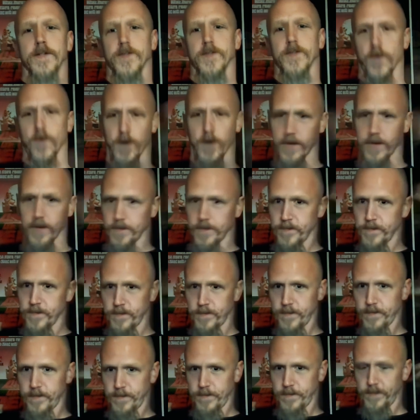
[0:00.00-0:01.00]
sort of
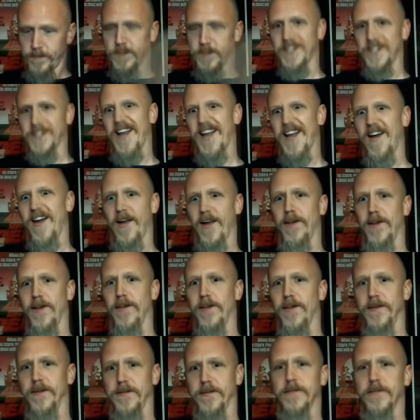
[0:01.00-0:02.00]

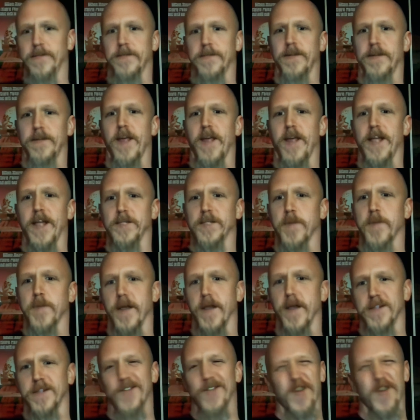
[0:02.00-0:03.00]
style and yeah.
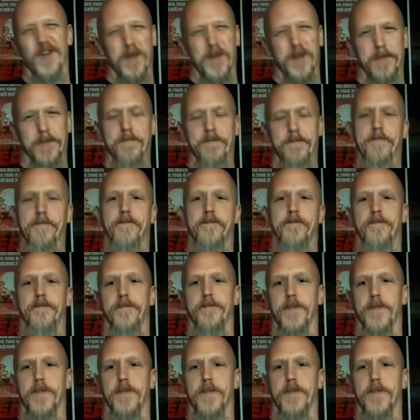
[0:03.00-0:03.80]
headspace. You know what I mean? Yeah,